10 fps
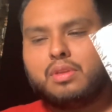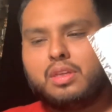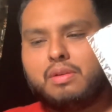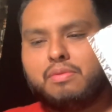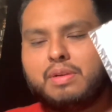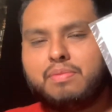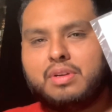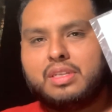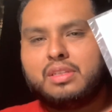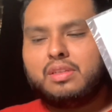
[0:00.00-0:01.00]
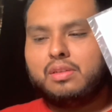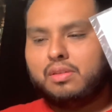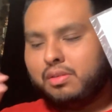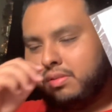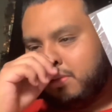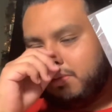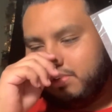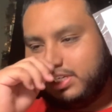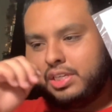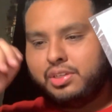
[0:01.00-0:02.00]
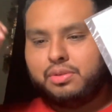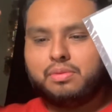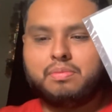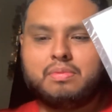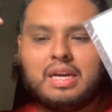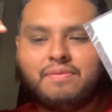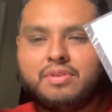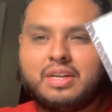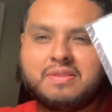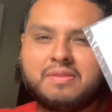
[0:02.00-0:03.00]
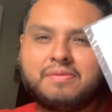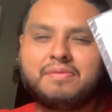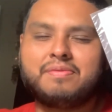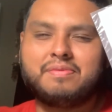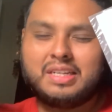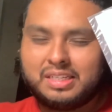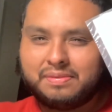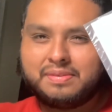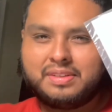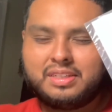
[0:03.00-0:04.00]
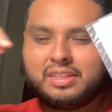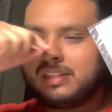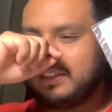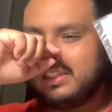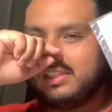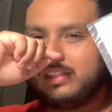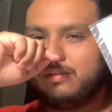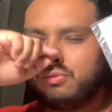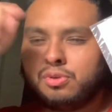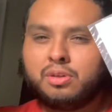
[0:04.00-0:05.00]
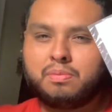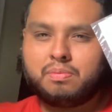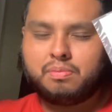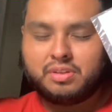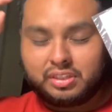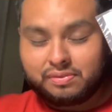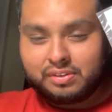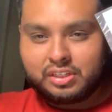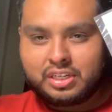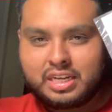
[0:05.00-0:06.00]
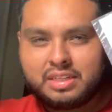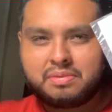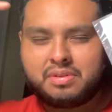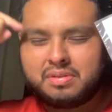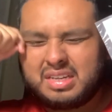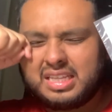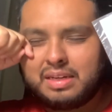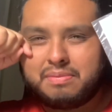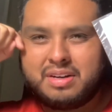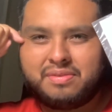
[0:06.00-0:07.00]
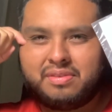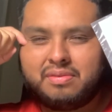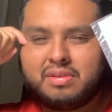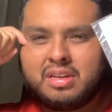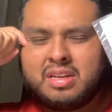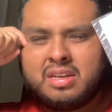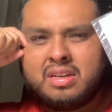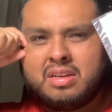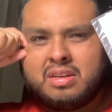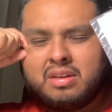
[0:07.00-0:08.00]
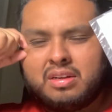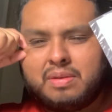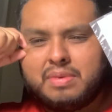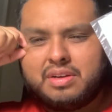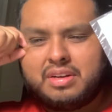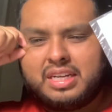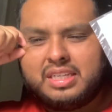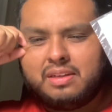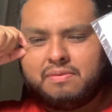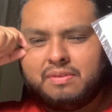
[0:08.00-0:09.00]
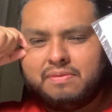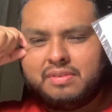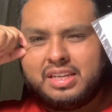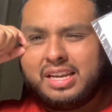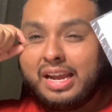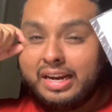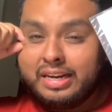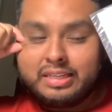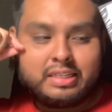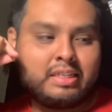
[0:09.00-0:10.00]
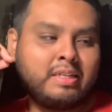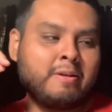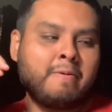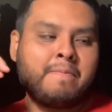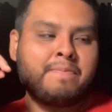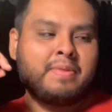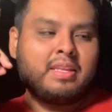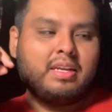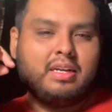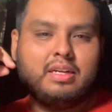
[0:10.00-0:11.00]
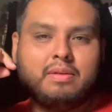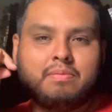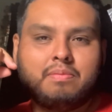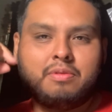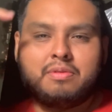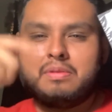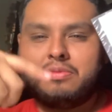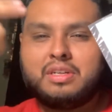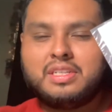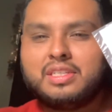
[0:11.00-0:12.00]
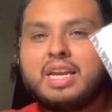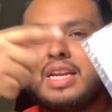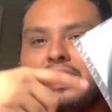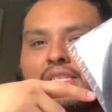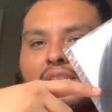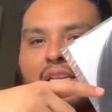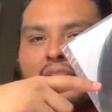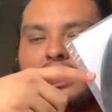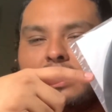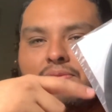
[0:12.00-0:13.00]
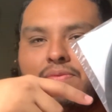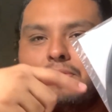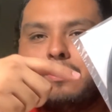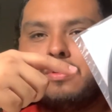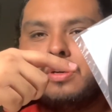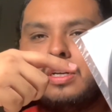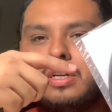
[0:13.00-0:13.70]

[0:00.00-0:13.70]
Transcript: repress or the reissue after 1956 is the World Pacific Jazz, which I think might have came out in 1958. But what I'm trying to say is that for